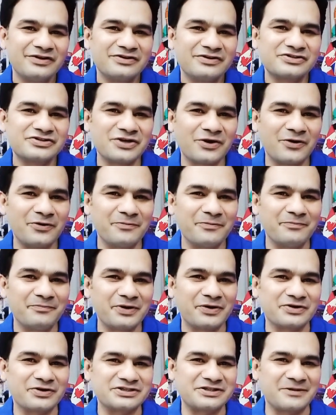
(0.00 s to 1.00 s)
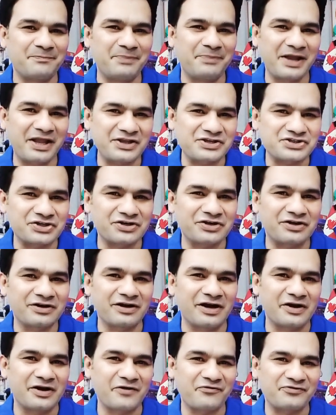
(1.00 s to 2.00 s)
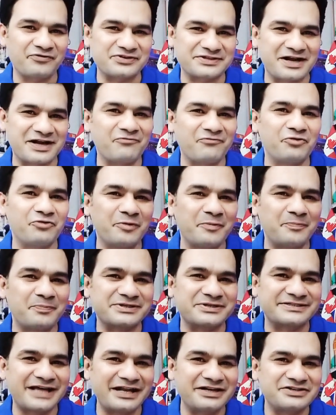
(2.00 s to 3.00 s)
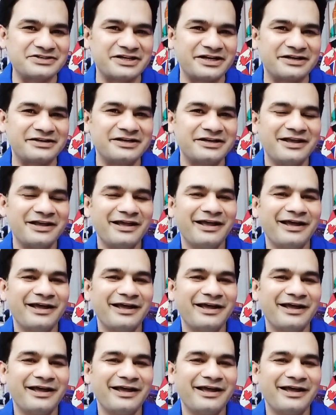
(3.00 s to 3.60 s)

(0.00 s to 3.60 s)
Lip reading: So, because the picture kind of stuff would be presented